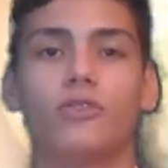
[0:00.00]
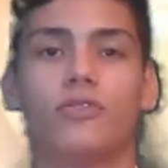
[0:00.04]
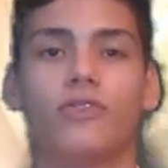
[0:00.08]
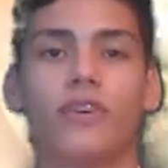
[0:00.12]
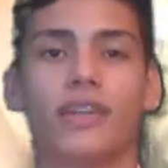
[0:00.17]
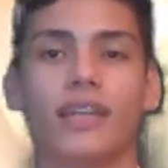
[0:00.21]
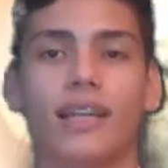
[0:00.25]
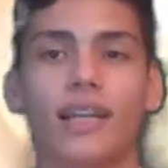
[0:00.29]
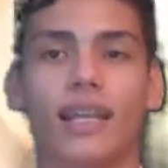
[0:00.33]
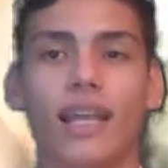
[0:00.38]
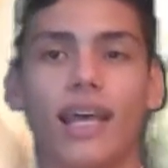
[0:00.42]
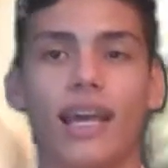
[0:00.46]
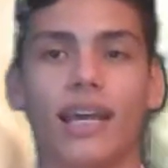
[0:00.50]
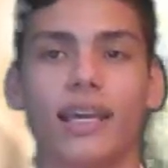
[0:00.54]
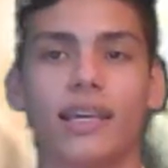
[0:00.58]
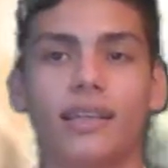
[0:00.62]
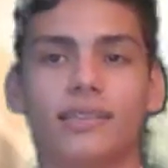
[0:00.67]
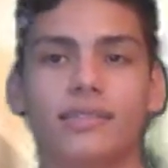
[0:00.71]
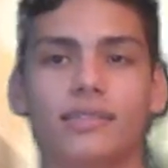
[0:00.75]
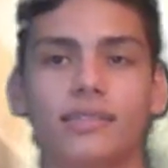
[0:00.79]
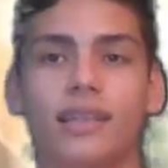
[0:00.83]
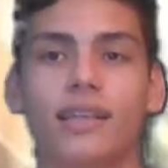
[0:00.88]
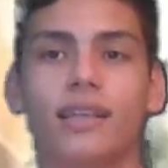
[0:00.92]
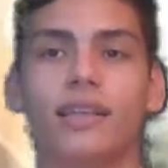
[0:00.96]
To
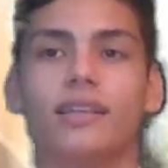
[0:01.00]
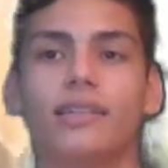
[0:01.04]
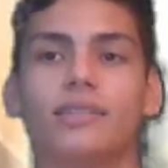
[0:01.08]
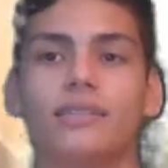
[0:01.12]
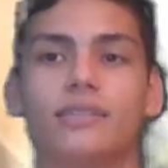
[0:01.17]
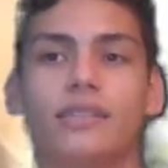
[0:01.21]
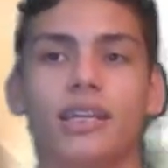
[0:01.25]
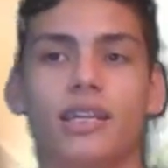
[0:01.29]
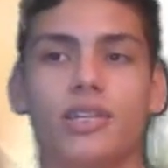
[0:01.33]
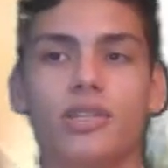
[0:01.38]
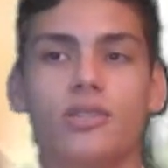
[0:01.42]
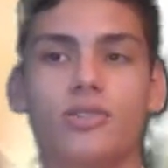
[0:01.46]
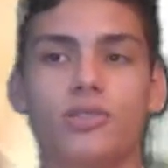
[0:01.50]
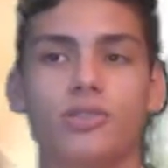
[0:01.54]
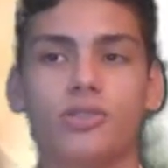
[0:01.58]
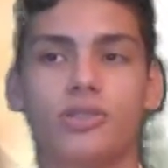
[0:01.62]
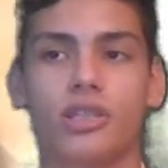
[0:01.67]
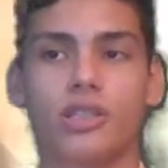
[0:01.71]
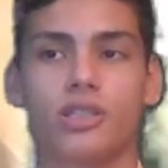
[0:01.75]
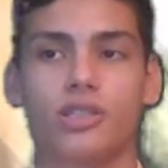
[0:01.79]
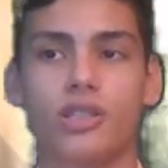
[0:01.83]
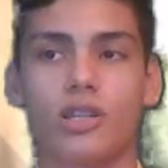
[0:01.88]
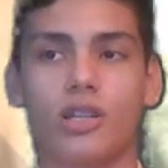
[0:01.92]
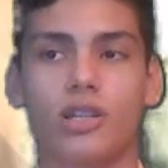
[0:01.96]
finalize, the new
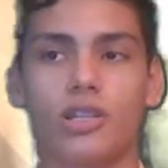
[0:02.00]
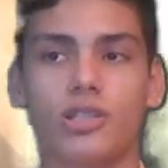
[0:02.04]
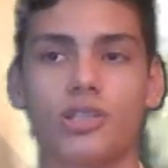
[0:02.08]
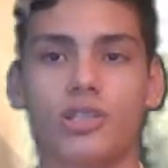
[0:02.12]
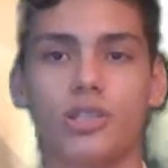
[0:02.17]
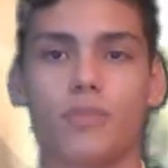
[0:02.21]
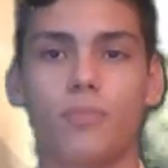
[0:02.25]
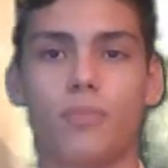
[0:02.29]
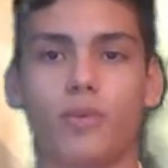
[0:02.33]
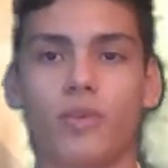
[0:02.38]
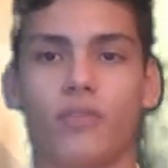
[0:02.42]
technology